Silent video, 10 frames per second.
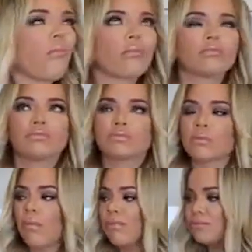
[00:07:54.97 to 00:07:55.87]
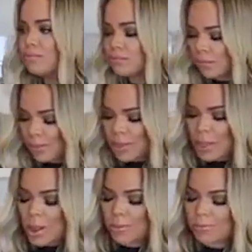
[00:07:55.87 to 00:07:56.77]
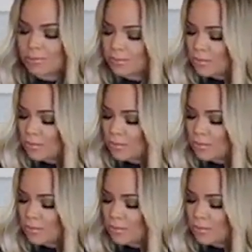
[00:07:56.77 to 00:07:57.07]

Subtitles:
Nothing is said.